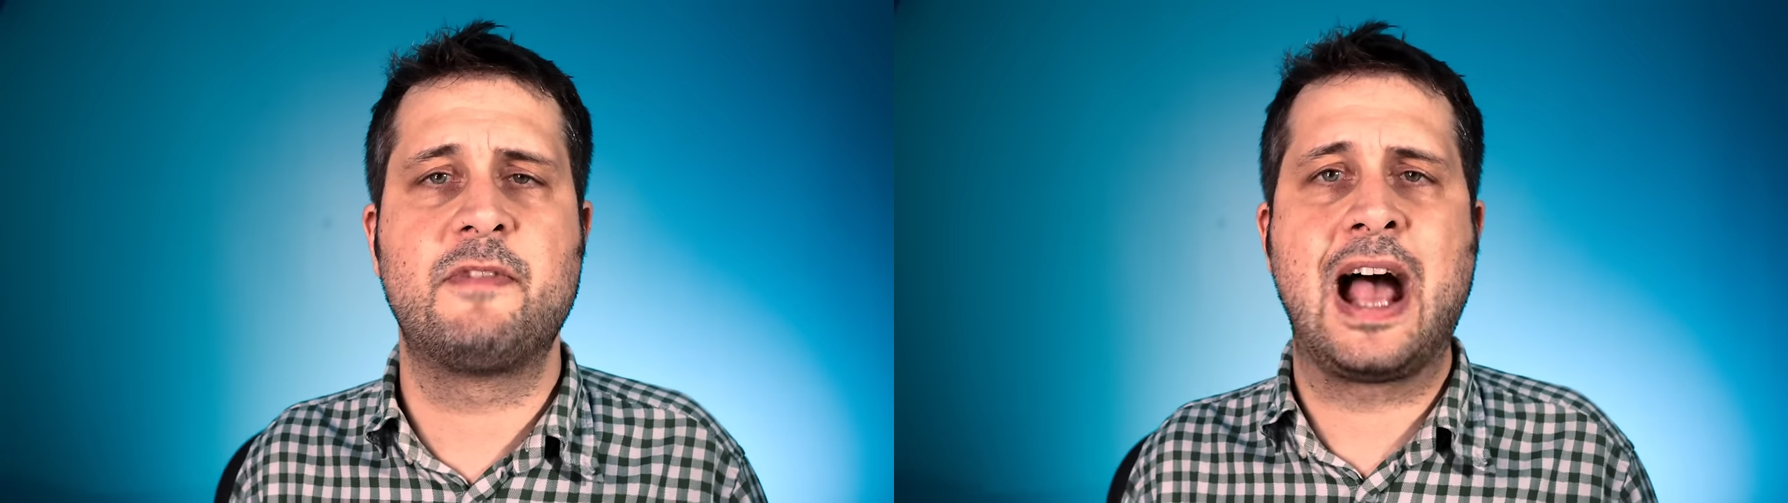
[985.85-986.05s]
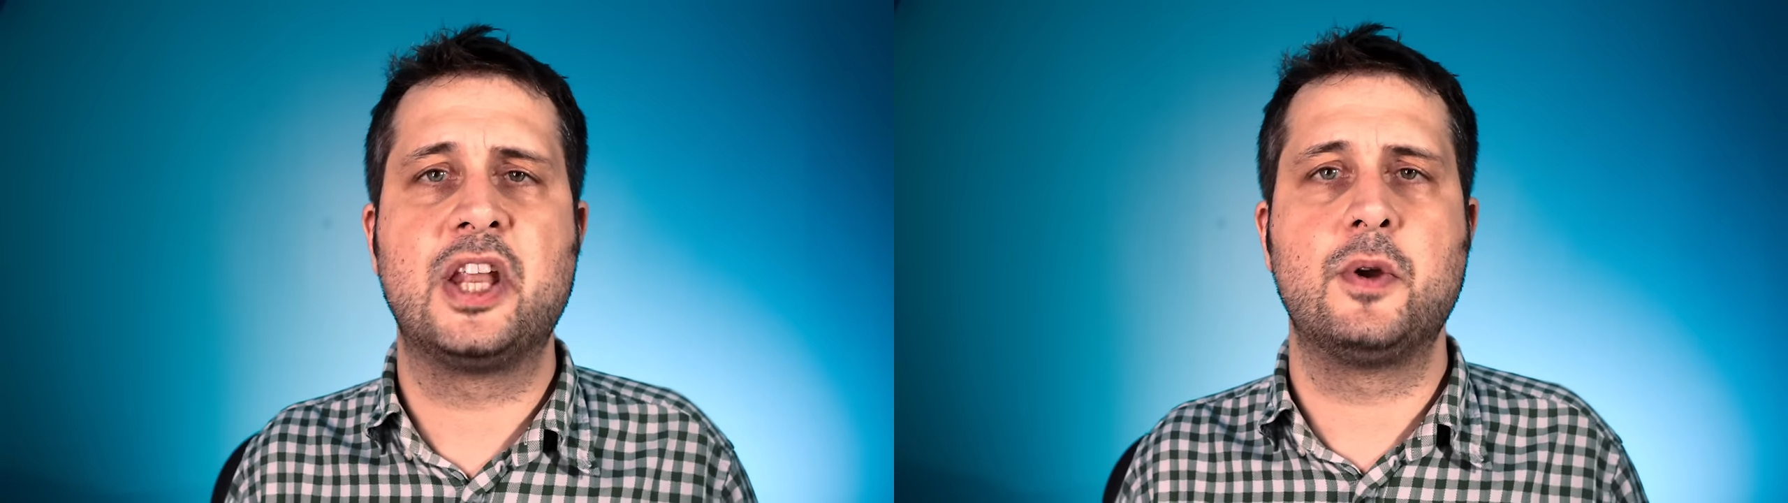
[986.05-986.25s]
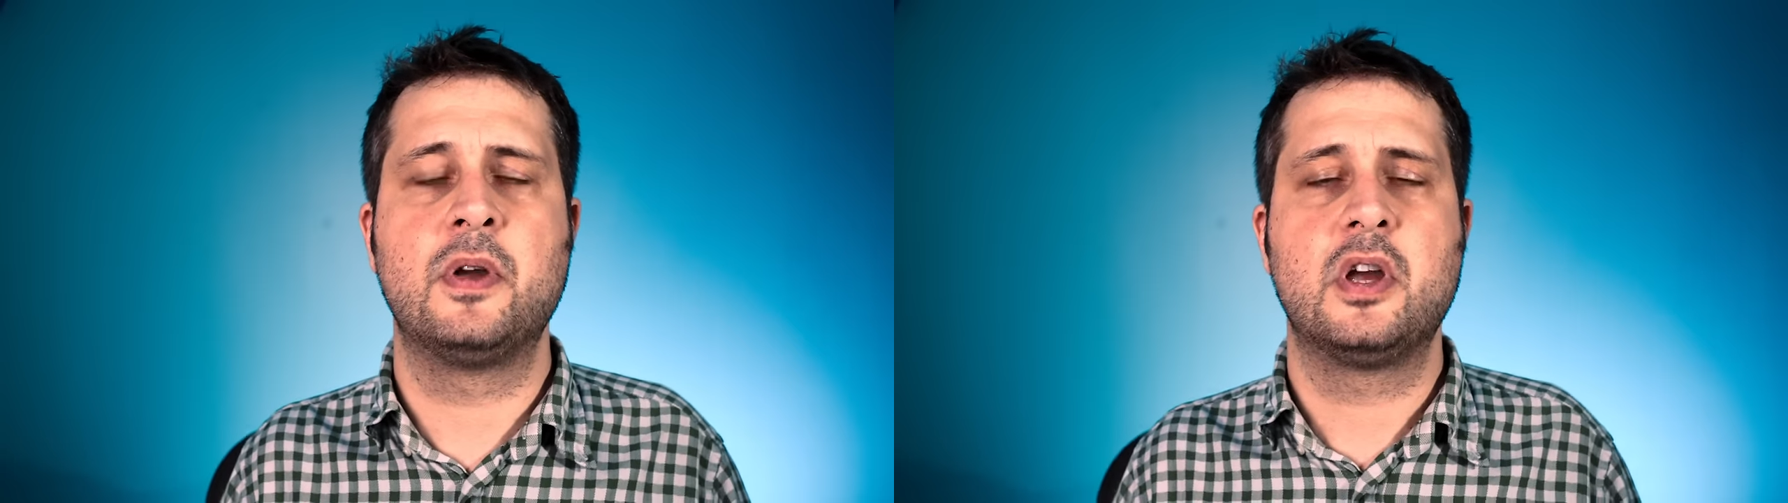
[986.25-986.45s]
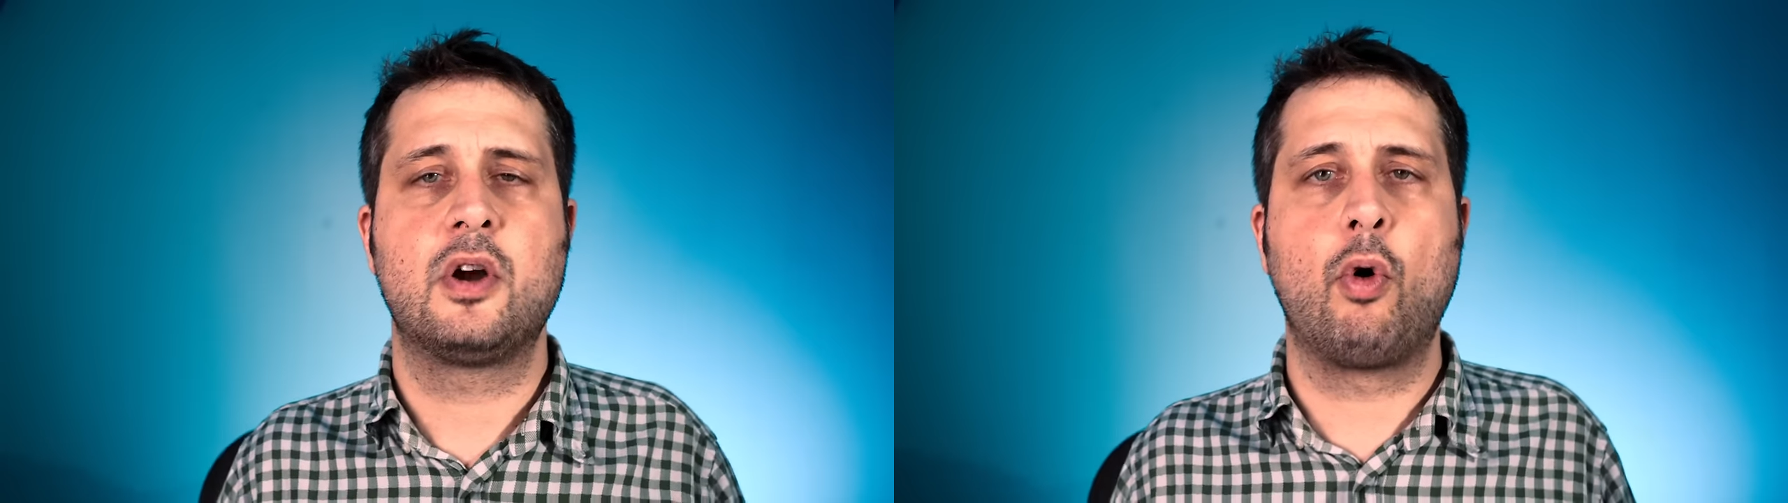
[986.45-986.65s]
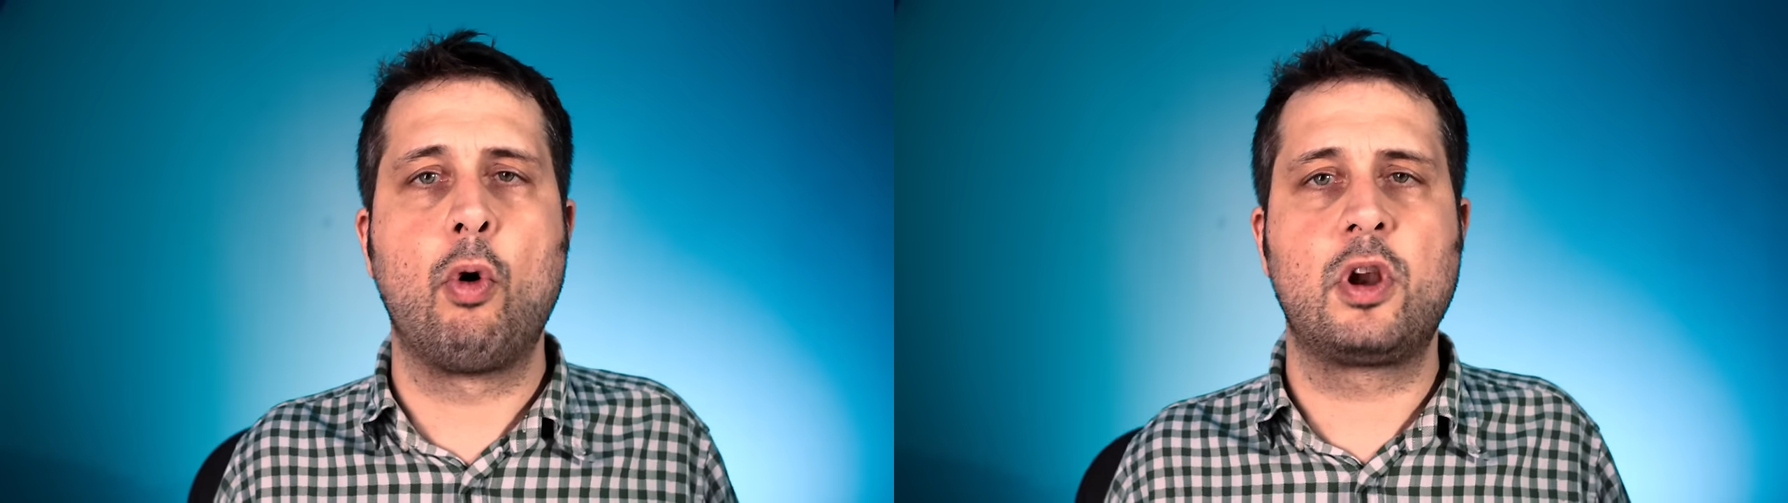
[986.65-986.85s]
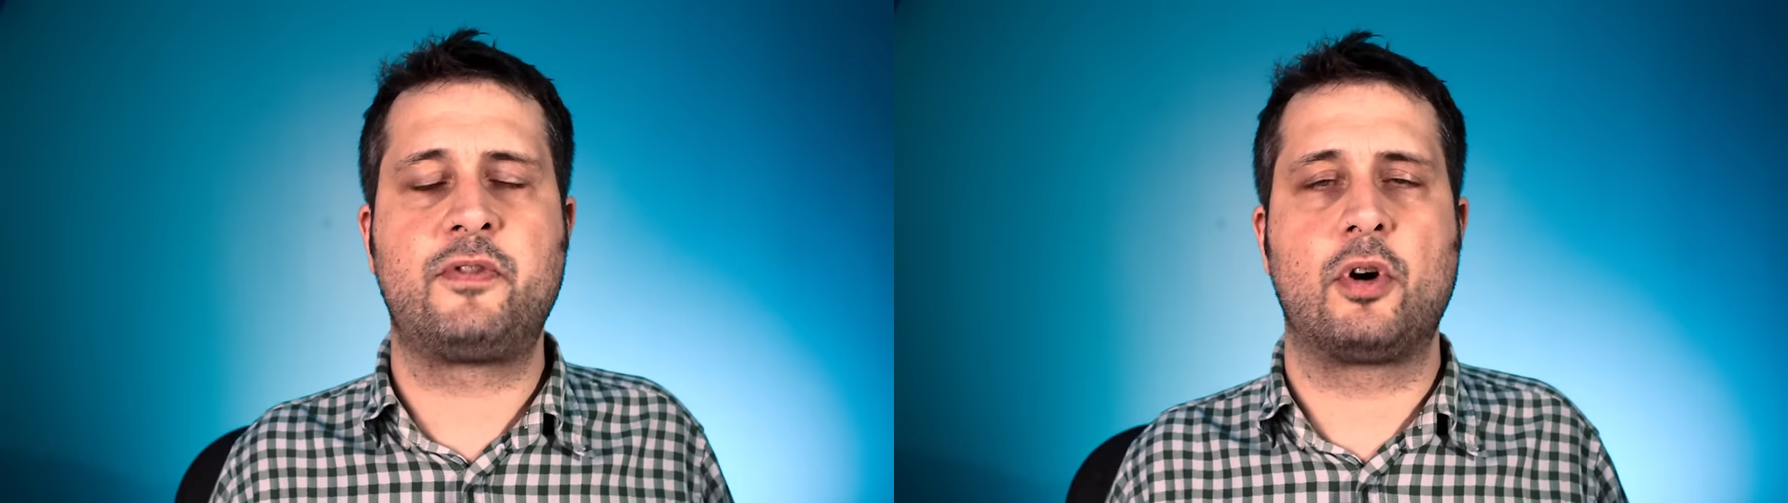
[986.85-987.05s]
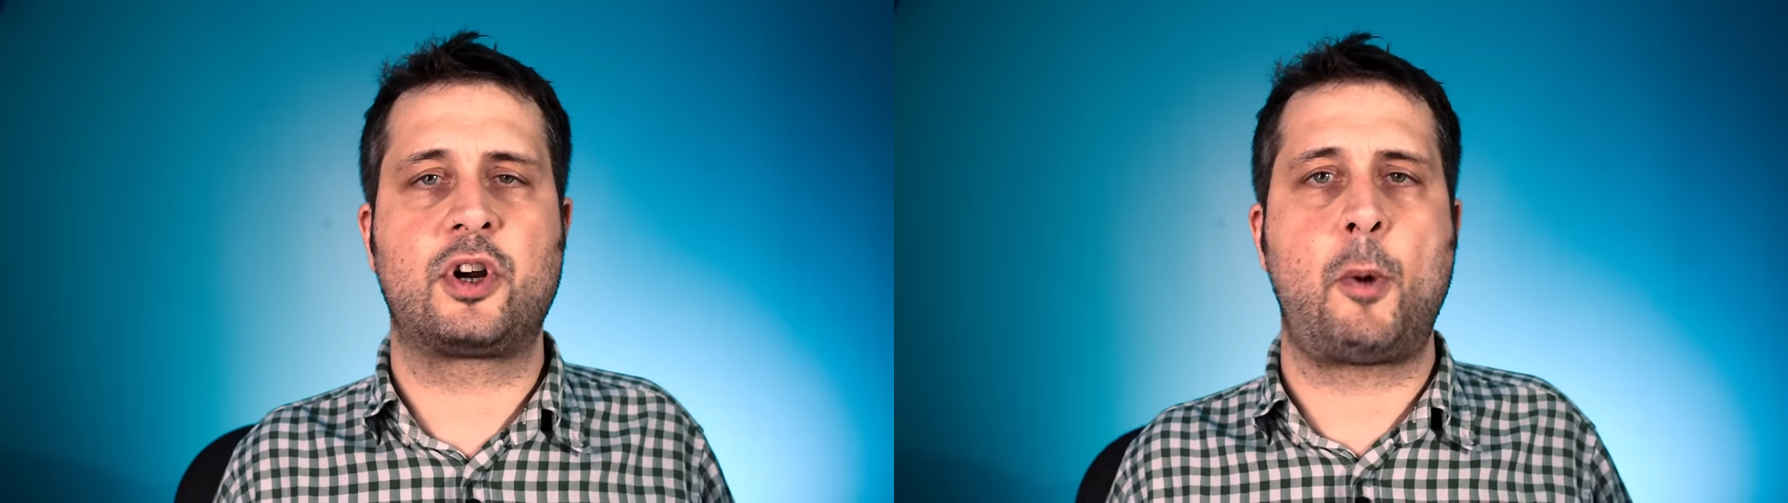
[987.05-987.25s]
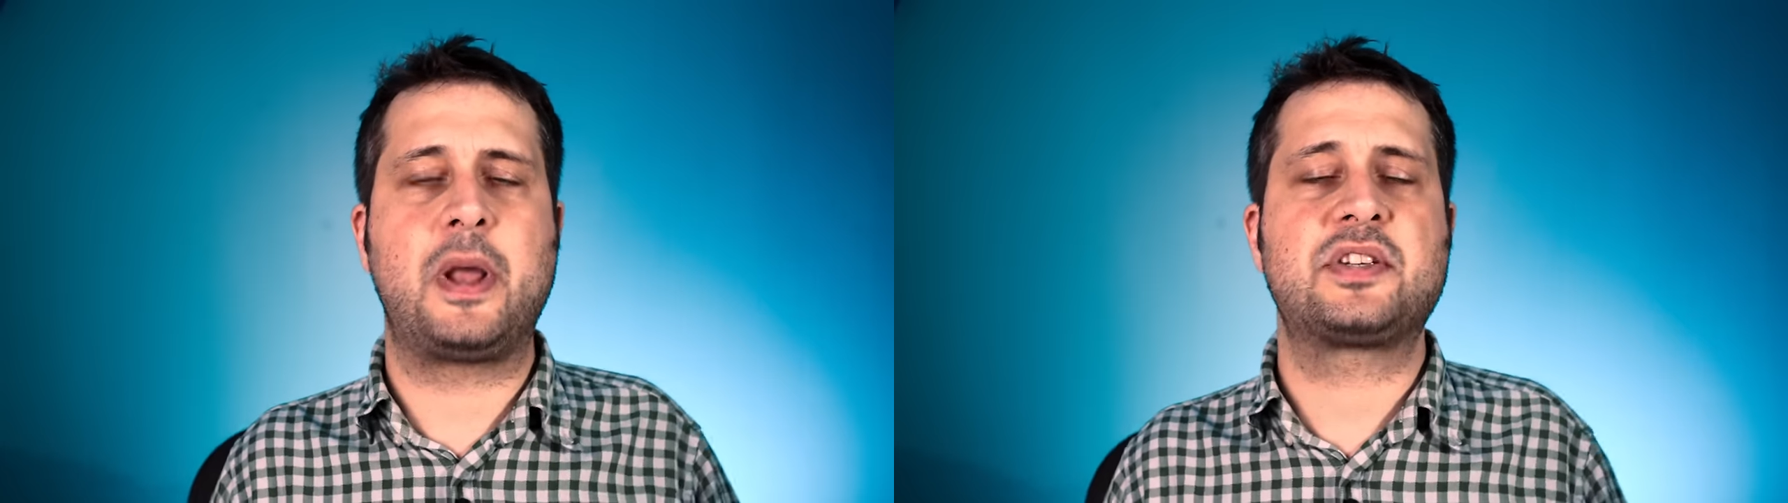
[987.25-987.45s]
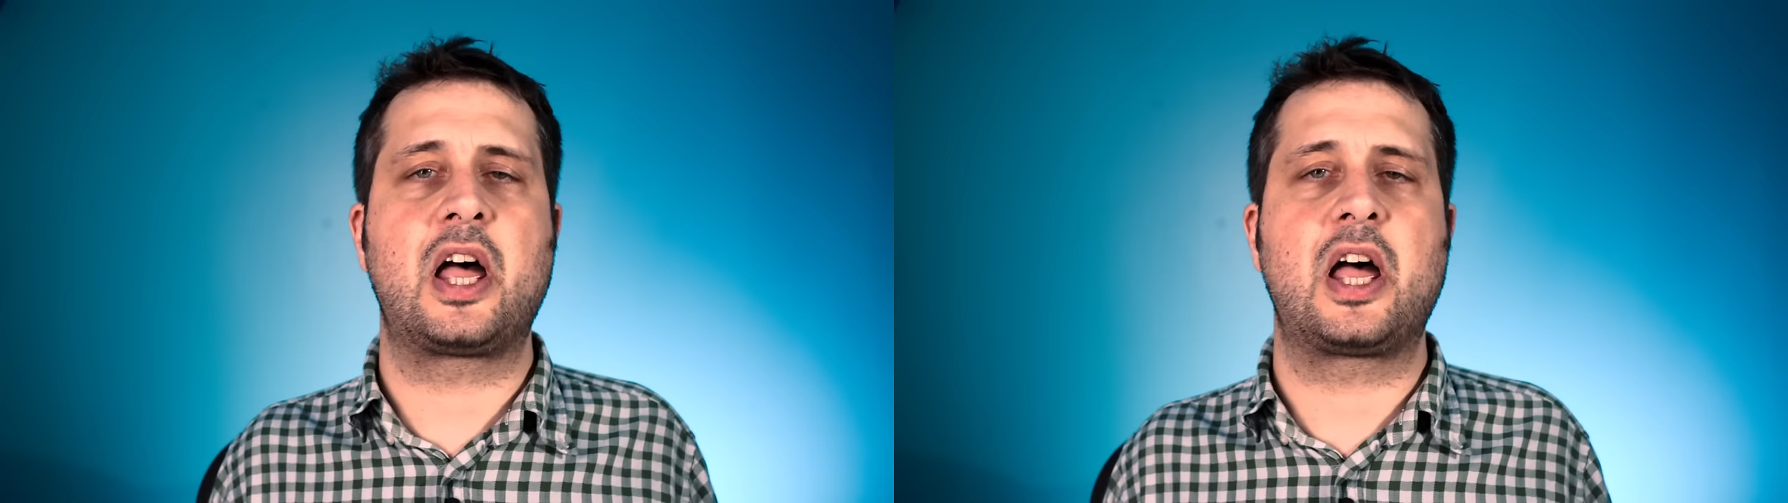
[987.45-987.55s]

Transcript: value all of your comments.